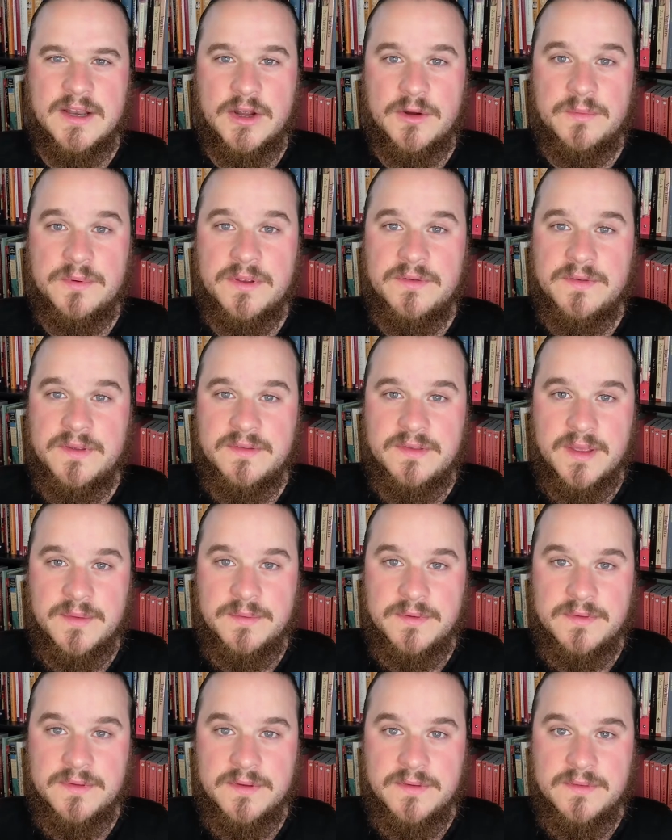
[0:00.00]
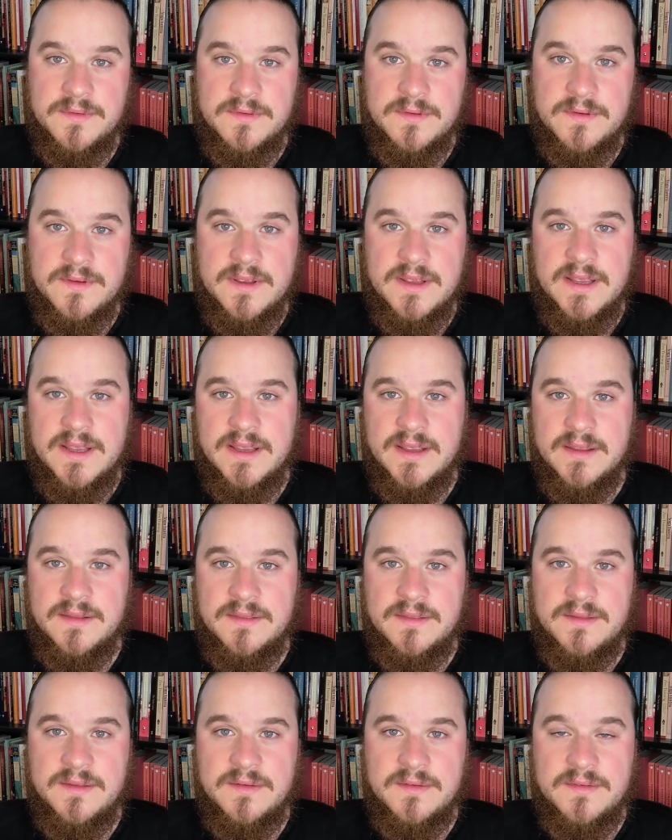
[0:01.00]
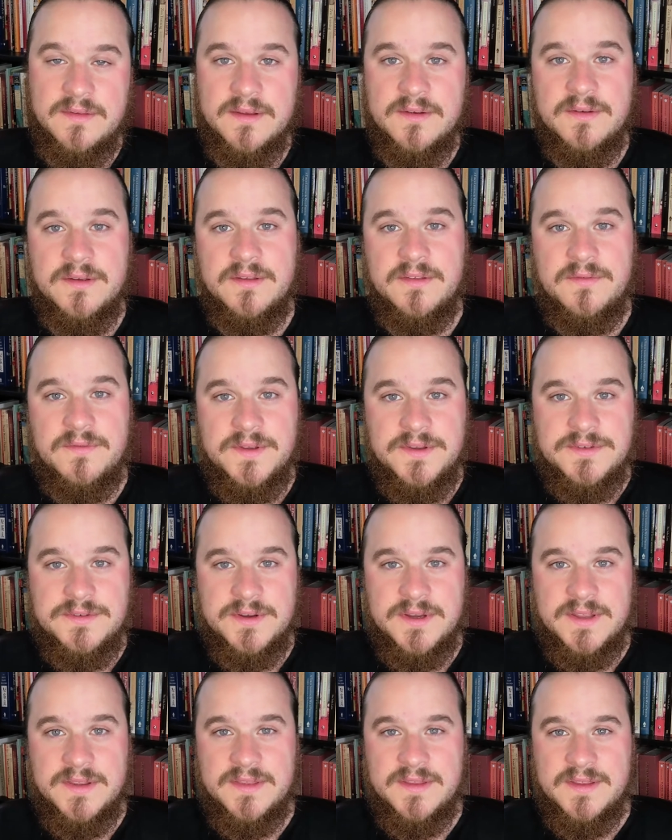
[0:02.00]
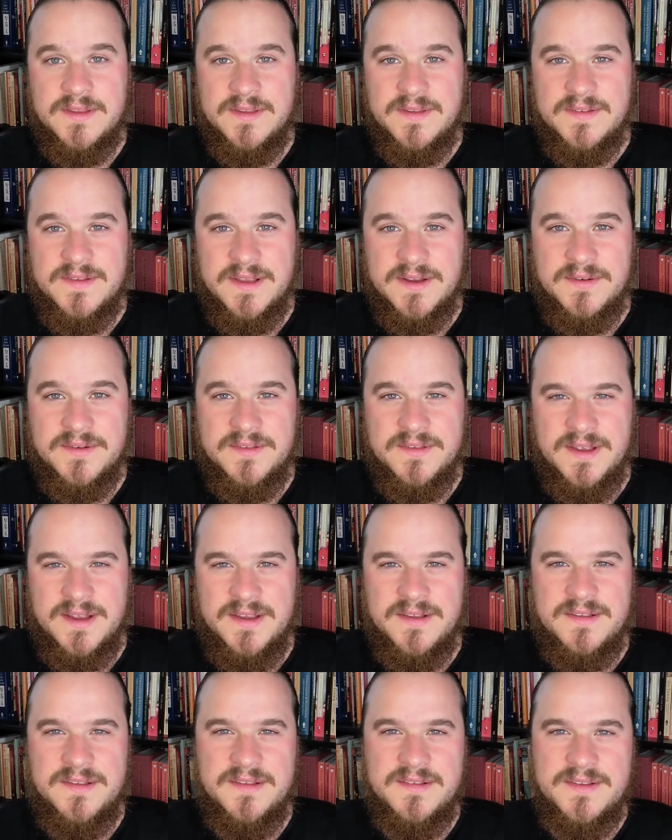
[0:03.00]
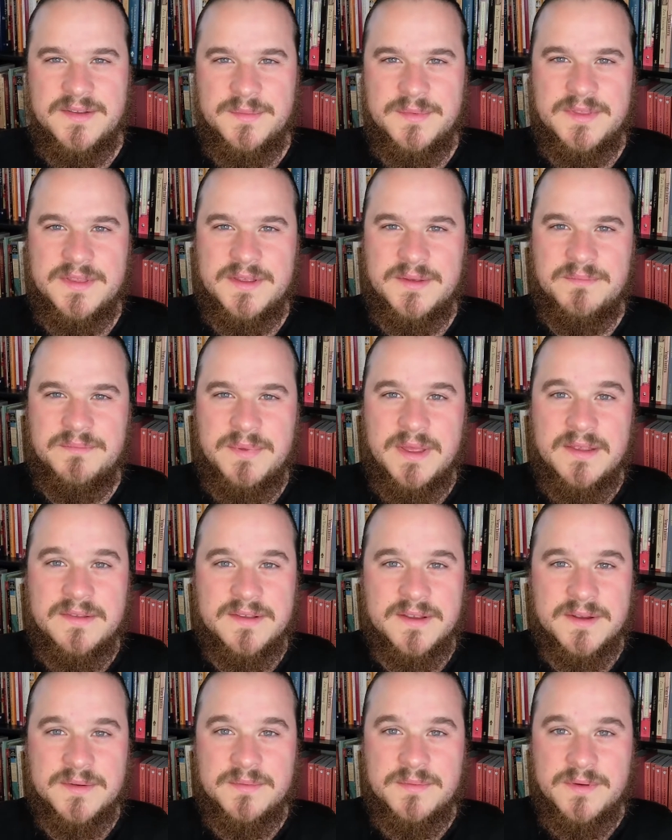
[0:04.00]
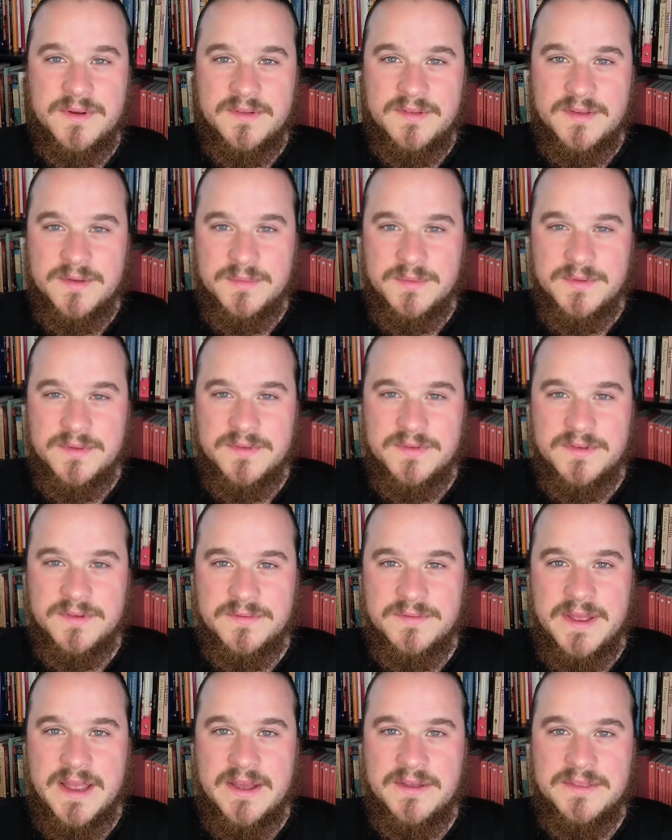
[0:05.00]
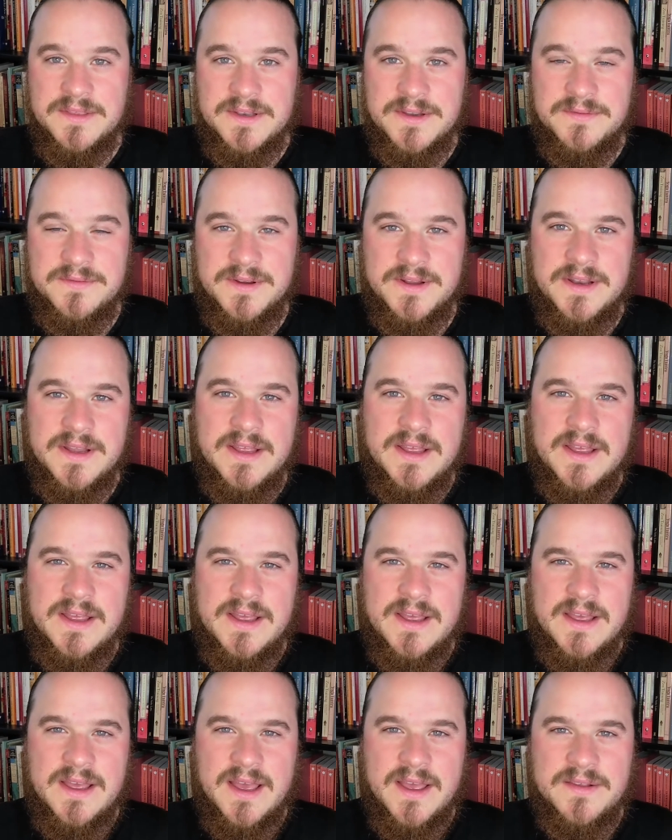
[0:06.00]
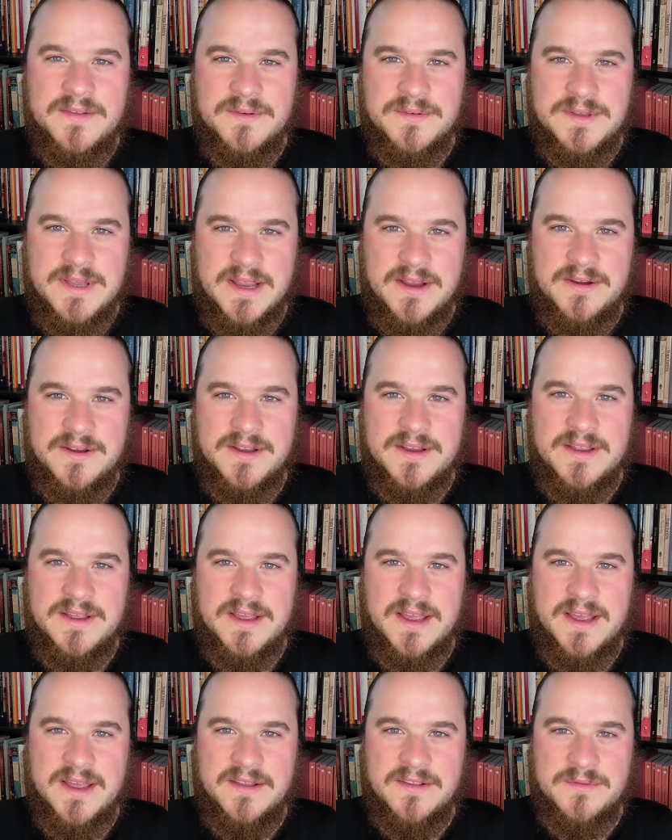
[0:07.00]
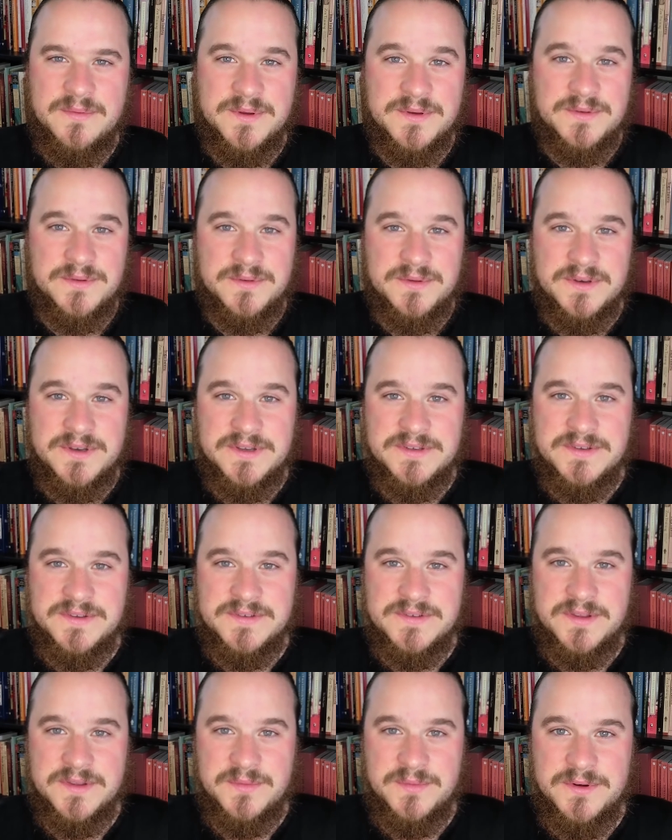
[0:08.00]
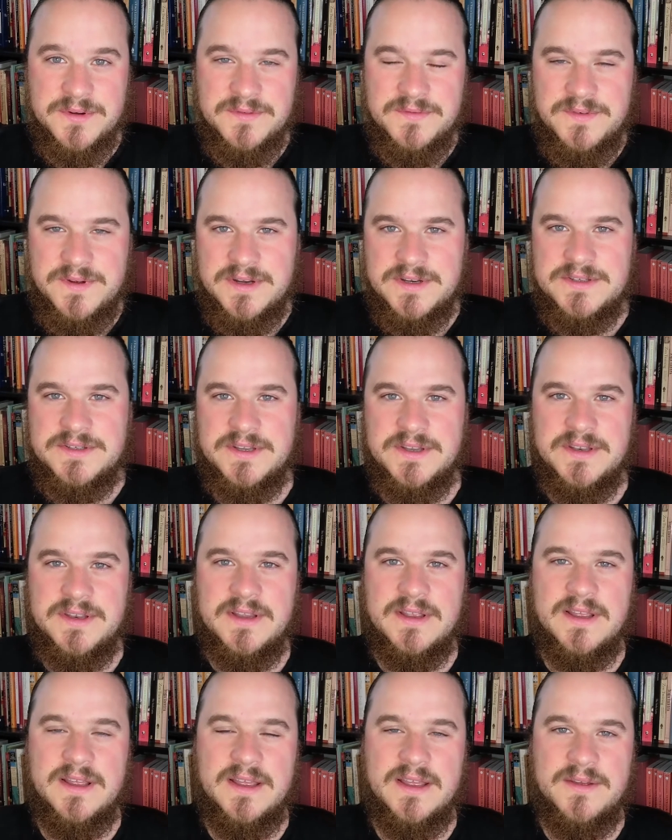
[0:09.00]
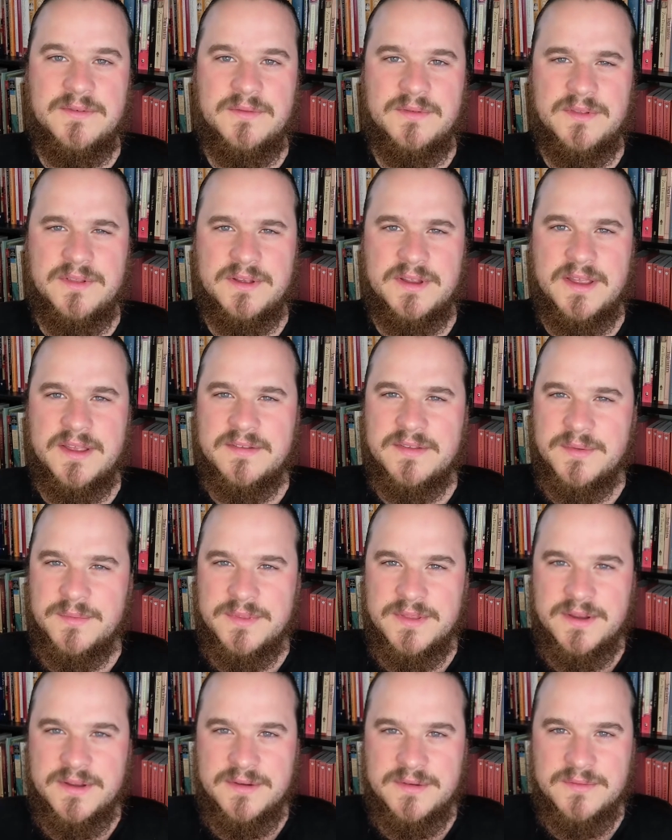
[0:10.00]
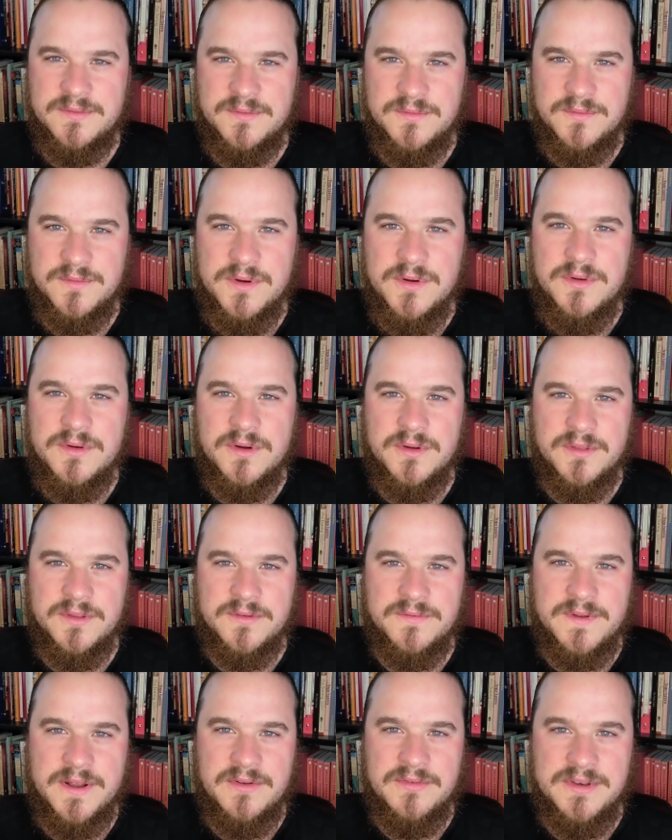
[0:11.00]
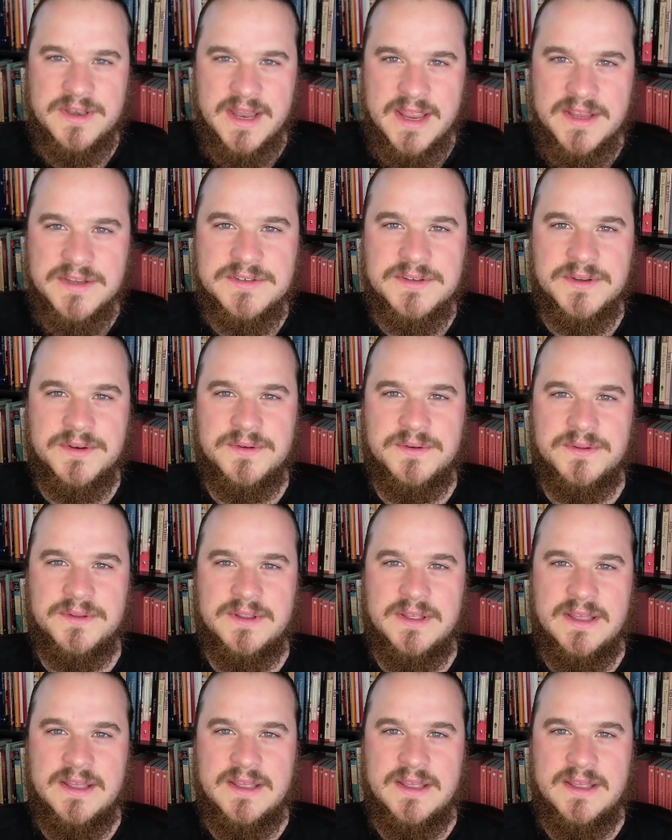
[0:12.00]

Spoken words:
our previous episodes, in the series featuring the sacred sciences, some of the basic principles of how the different esoteric and spiritual traditions in the world function, looking at some of their root or their foundational